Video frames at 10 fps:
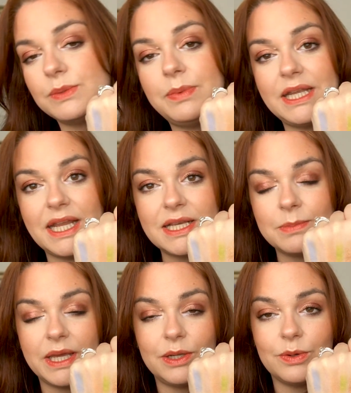But it is
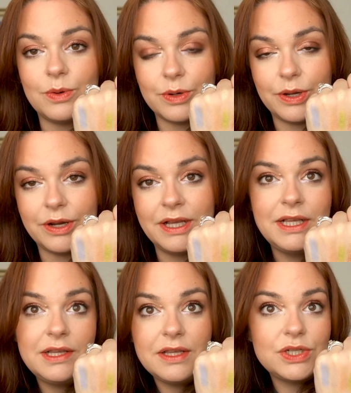my inner corner
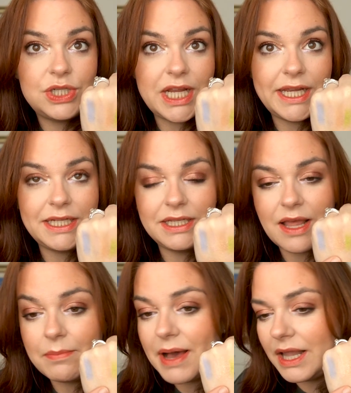shade in
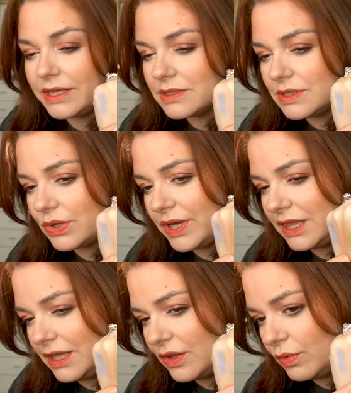that palette, so I
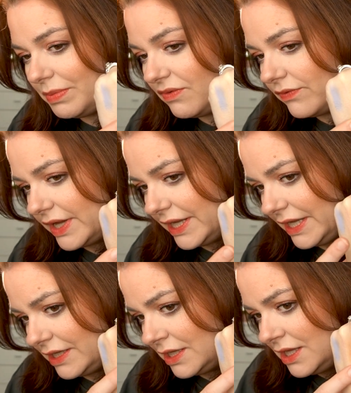think it will be
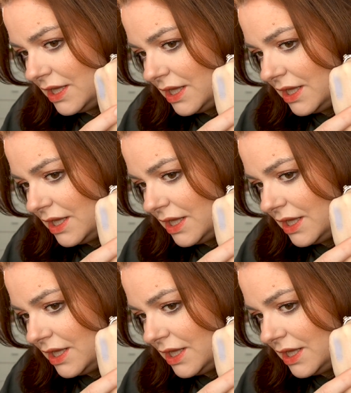fine.